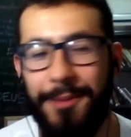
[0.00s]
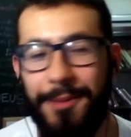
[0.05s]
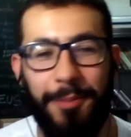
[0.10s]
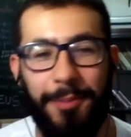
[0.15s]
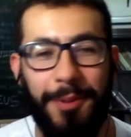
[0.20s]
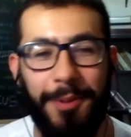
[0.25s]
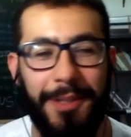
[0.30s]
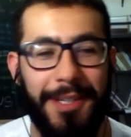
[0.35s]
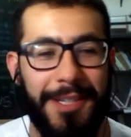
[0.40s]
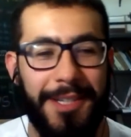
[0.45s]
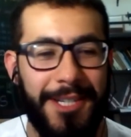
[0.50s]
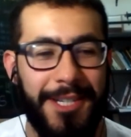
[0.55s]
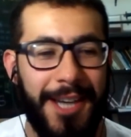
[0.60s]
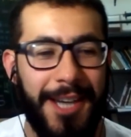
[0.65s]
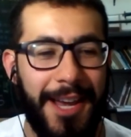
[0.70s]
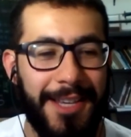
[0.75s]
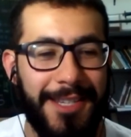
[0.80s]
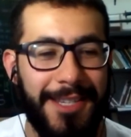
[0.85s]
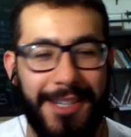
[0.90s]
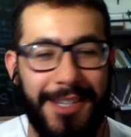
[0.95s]
Please,
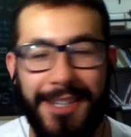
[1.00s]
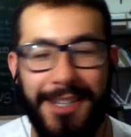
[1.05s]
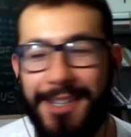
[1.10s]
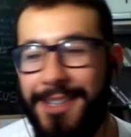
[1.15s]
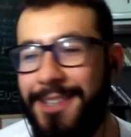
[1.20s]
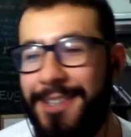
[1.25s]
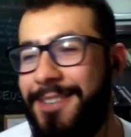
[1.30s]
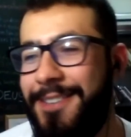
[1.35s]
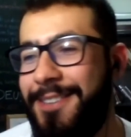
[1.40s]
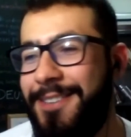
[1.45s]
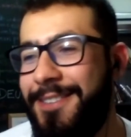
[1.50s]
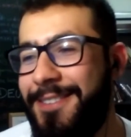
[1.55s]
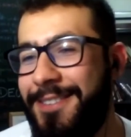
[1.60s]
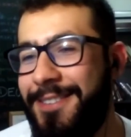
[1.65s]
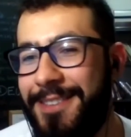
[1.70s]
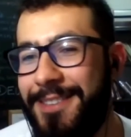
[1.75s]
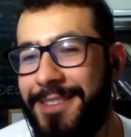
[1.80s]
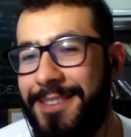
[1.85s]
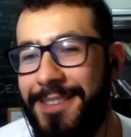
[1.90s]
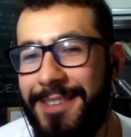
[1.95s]
Jessica,
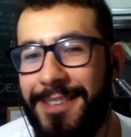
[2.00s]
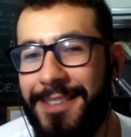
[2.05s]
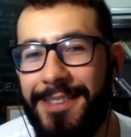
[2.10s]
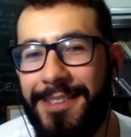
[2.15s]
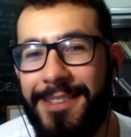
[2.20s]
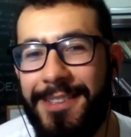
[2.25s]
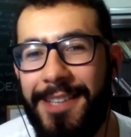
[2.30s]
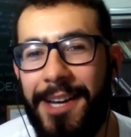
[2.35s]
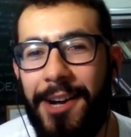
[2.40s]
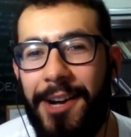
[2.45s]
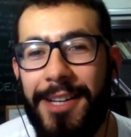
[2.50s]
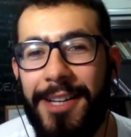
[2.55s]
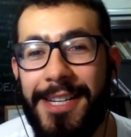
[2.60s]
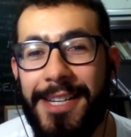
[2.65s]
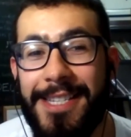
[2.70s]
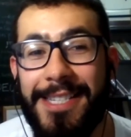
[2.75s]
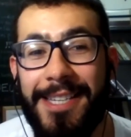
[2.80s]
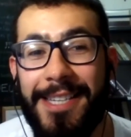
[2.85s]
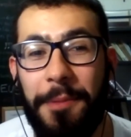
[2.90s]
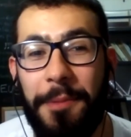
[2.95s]
tell
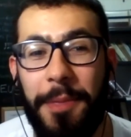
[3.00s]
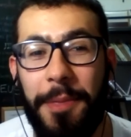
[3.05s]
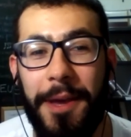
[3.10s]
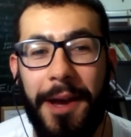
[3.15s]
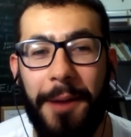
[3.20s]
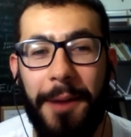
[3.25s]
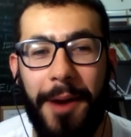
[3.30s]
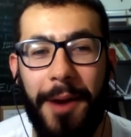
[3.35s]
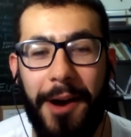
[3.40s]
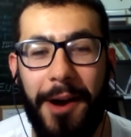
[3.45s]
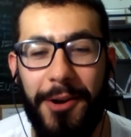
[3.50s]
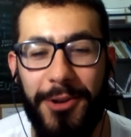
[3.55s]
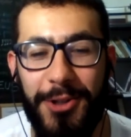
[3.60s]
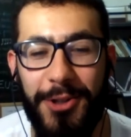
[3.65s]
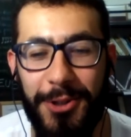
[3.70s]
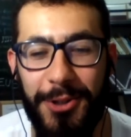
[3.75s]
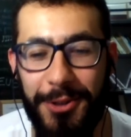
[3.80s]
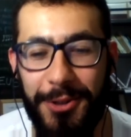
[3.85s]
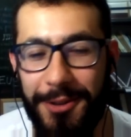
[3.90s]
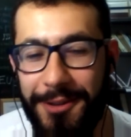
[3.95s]
us something about
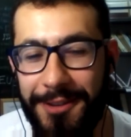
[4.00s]
you.